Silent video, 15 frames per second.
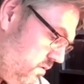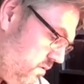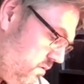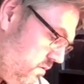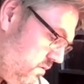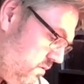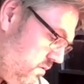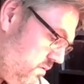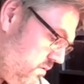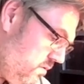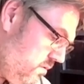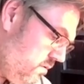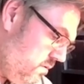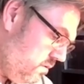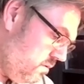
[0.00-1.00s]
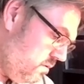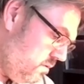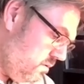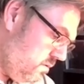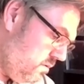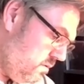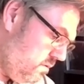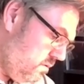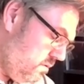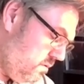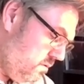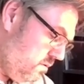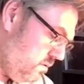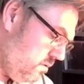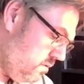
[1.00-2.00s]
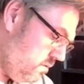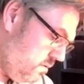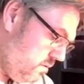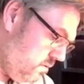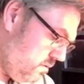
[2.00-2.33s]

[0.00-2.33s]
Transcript: Nothing is said.